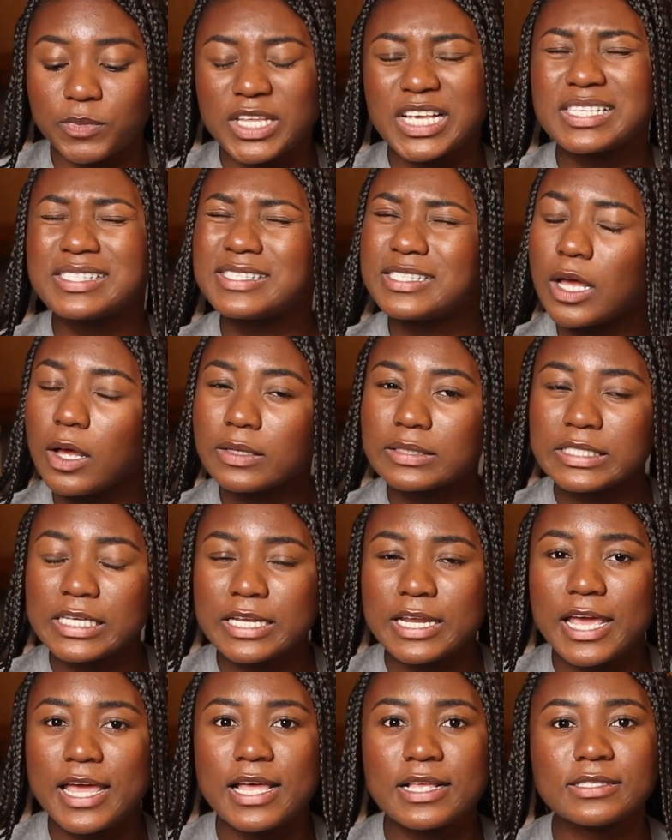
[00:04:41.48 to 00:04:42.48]

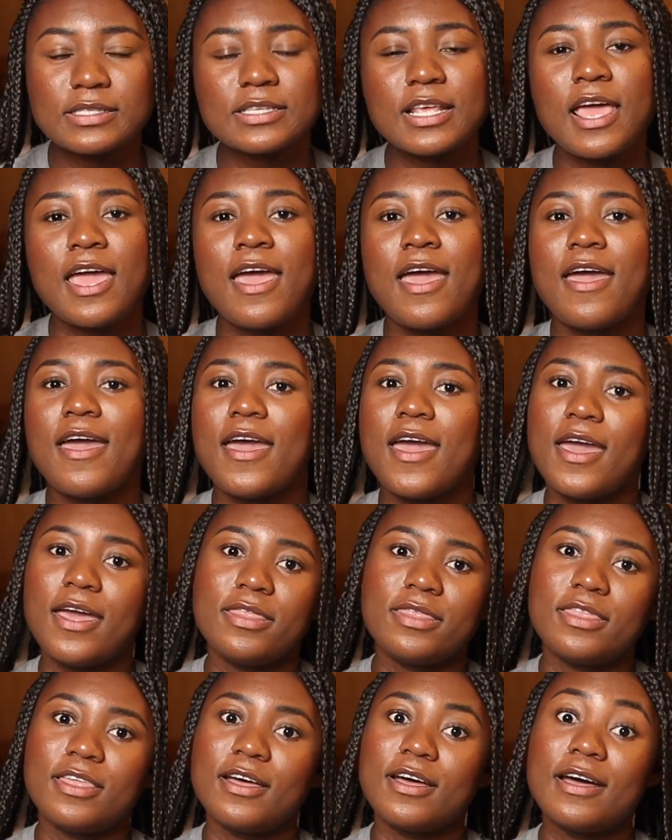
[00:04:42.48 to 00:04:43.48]
saltiness.
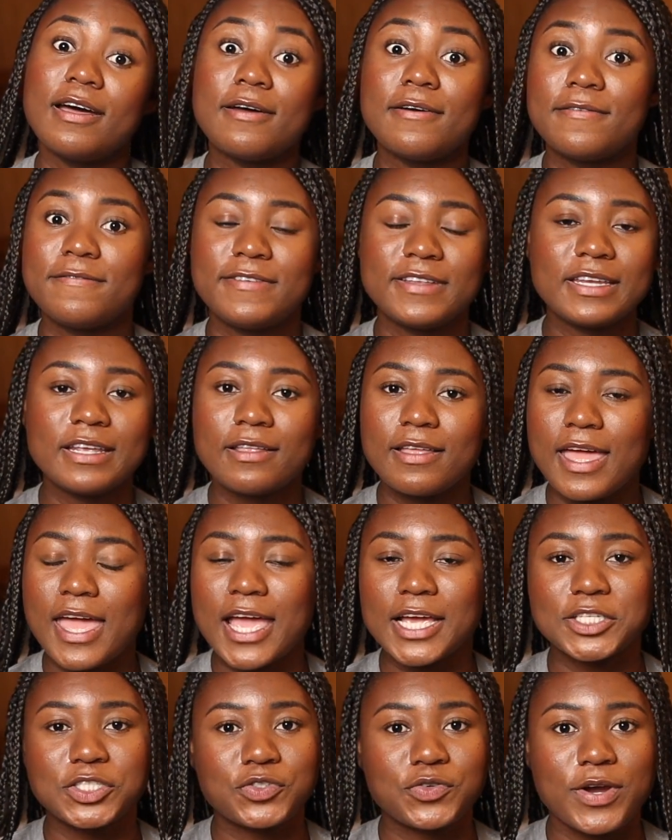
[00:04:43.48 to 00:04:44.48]
And the vanilla
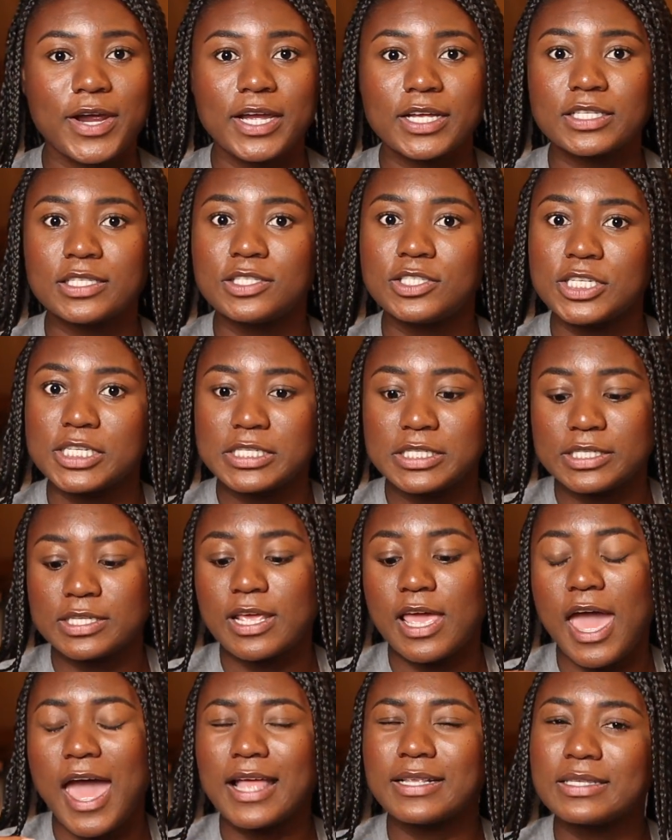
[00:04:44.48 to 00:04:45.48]
extract
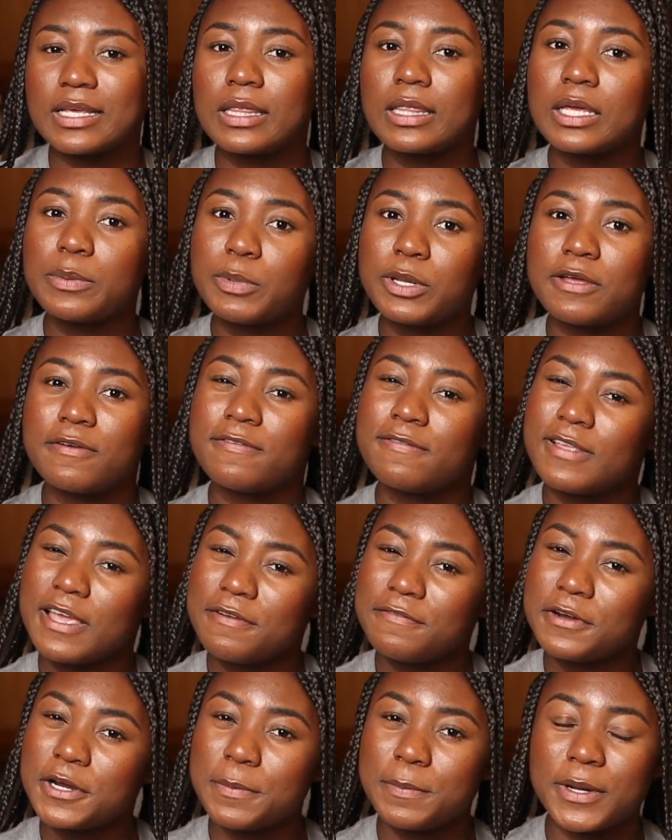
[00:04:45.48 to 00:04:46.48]
just adds a little bit of
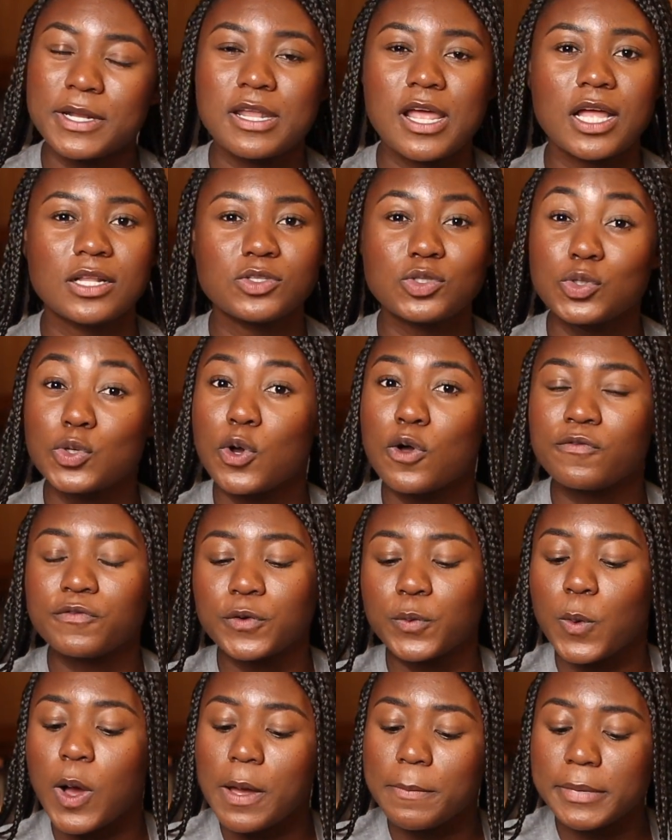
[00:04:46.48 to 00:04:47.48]
flavor, but not too
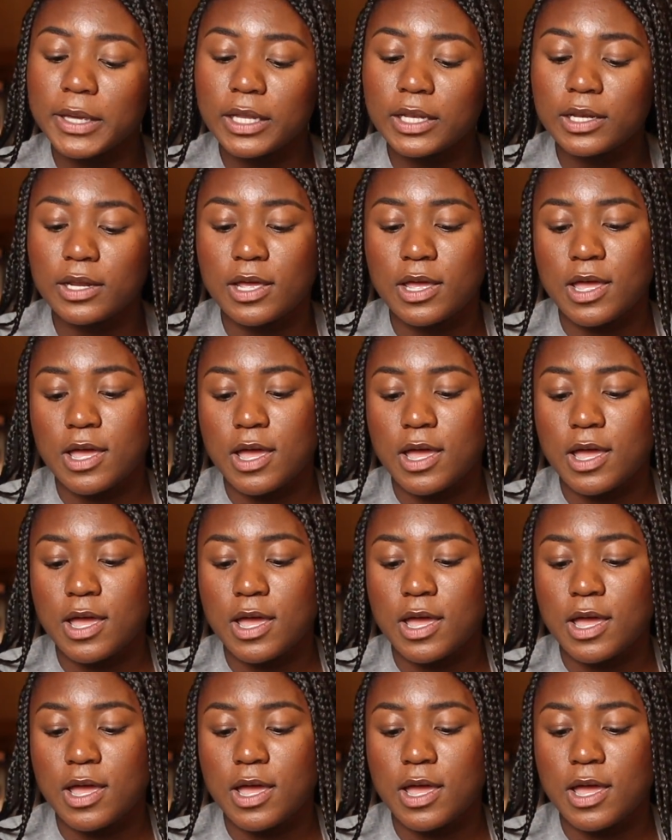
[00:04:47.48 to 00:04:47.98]
overwhelming.